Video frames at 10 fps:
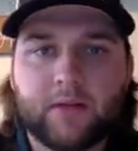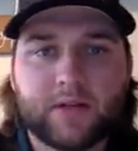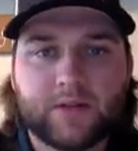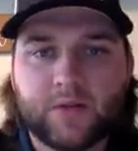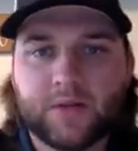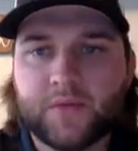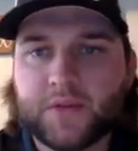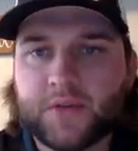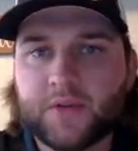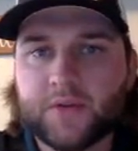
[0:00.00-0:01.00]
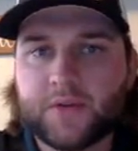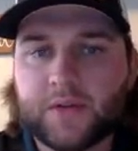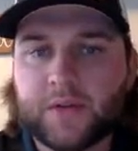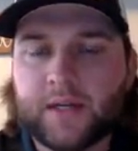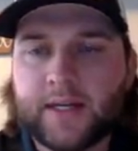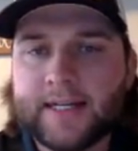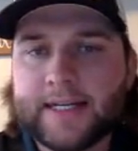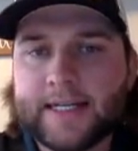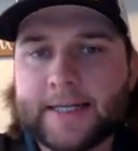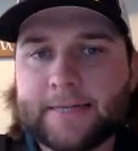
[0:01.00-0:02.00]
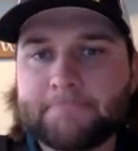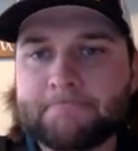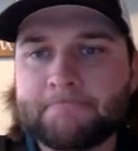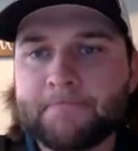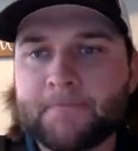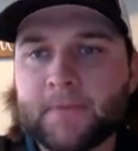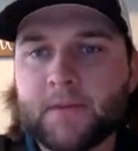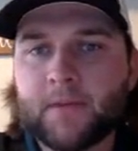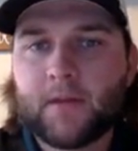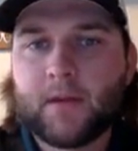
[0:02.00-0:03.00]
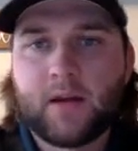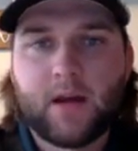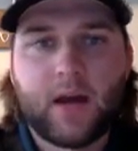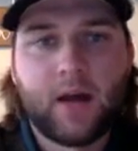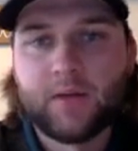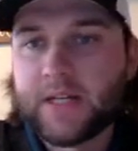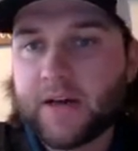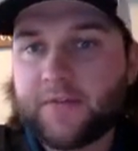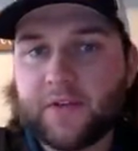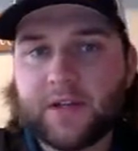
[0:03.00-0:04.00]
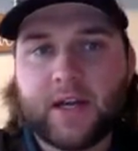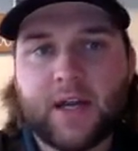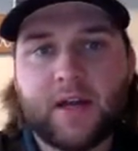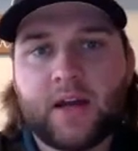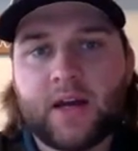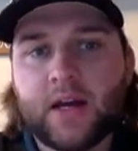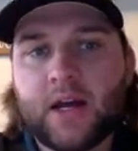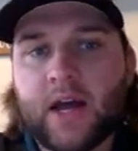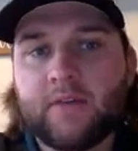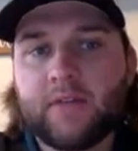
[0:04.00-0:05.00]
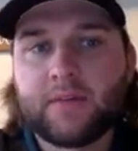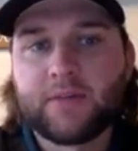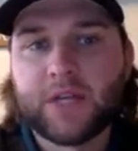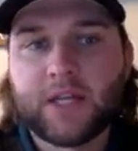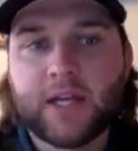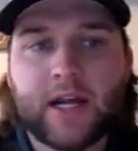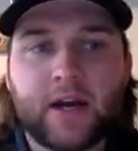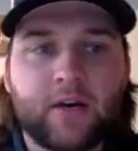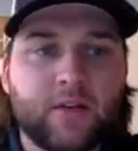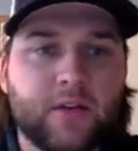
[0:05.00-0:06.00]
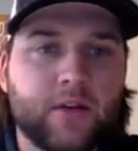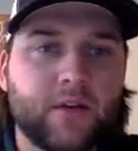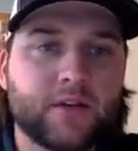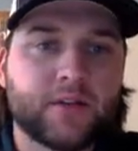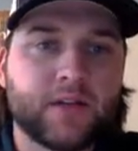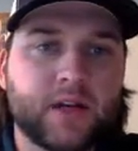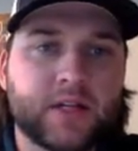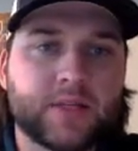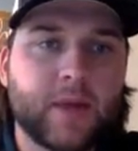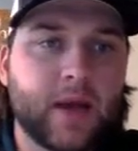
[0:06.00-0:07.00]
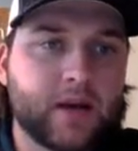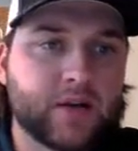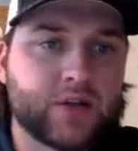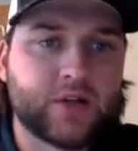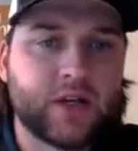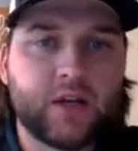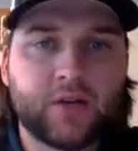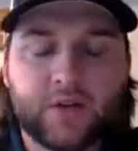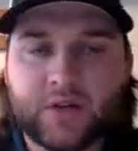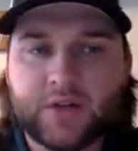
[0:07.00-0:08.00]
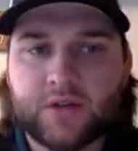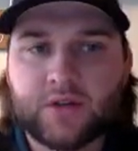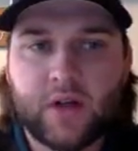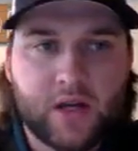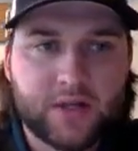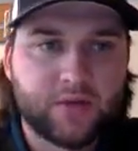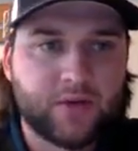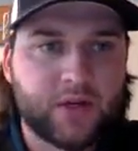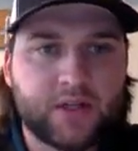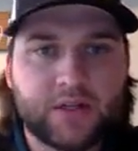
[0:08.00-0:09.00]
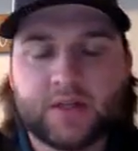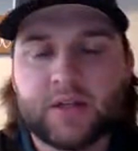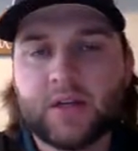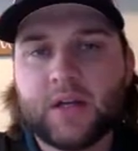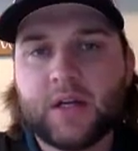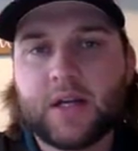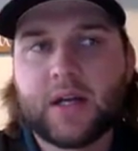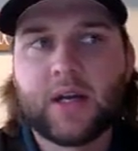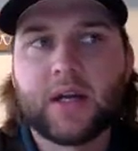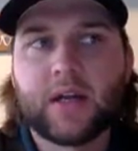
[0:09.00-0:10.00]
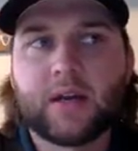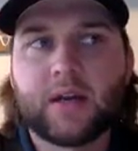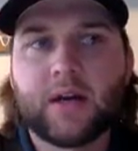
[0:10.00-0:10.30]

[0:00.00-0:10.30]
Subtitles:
resource for students. I would definitely have them check that out. There's Spanish, English glossaries, and